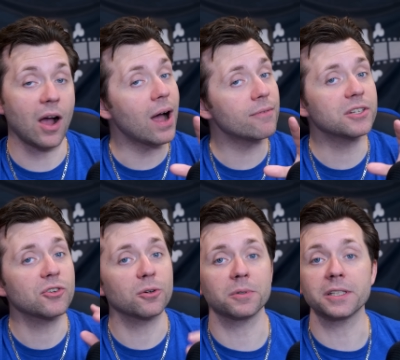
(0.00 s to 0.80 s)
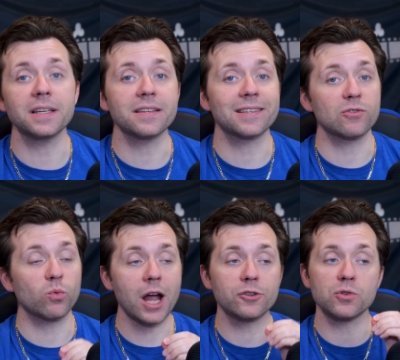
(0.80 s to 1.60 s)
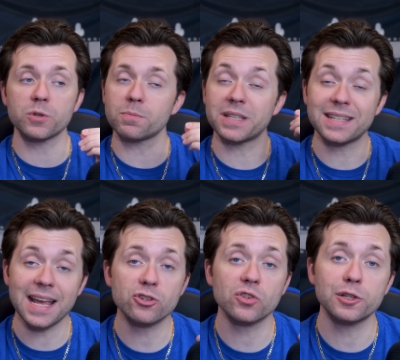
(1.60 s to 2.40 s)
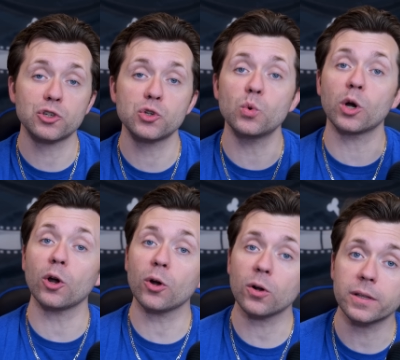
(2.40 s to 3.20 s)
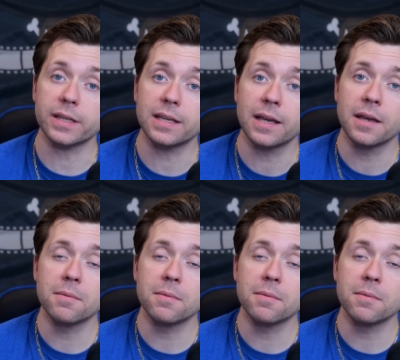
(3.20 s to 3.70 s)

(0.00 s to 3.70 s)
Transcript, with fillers: Now, I've interpreted this as Roger was potentially too early